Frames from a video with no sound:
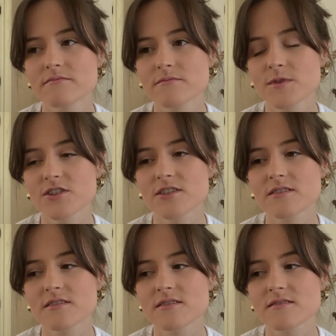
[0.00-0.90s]
which
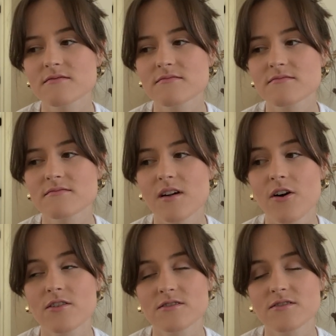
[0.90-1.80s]
is
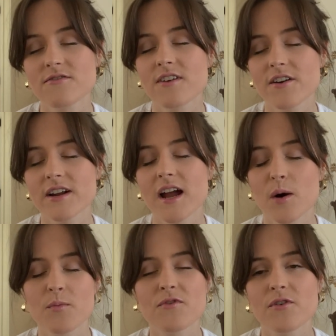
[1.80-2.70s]
also very
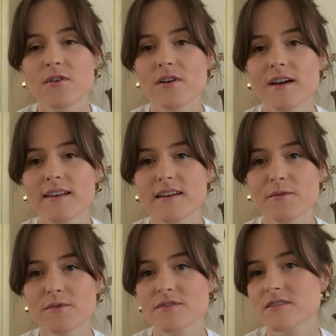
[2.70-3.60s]
helpful, and I
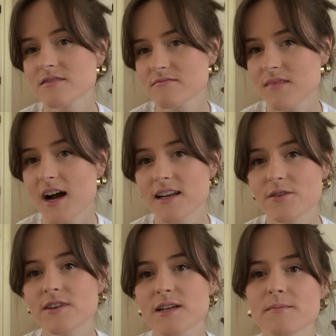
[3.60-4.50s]
would highly
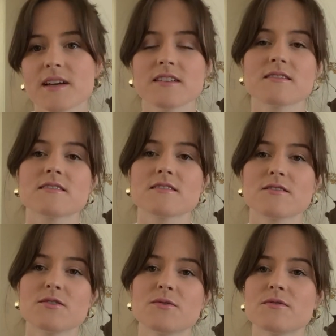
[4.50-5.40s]
recommend
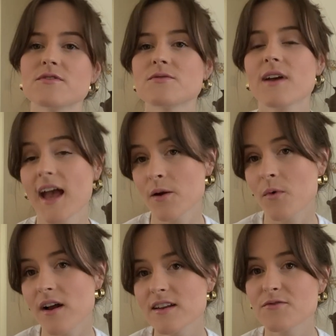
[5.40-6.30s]
you to get
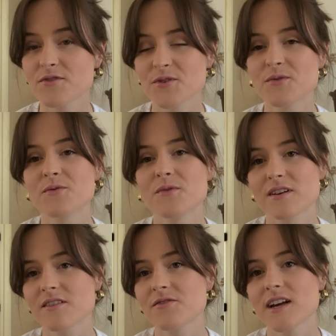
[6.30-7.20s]
one if you want
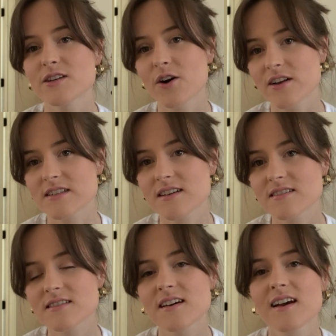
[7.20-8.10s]
to create
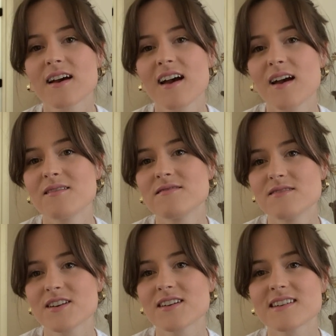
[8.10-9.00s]
content,
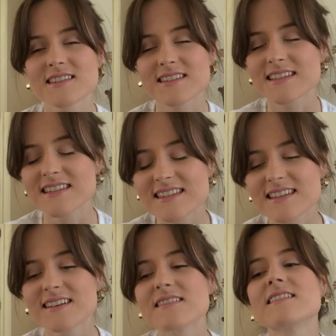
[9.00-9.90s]
because it's
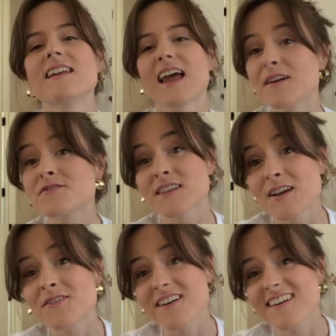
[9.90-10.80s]
a
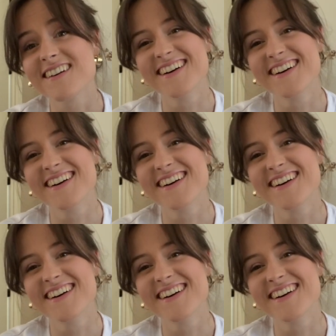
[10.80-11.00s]
lifesaver.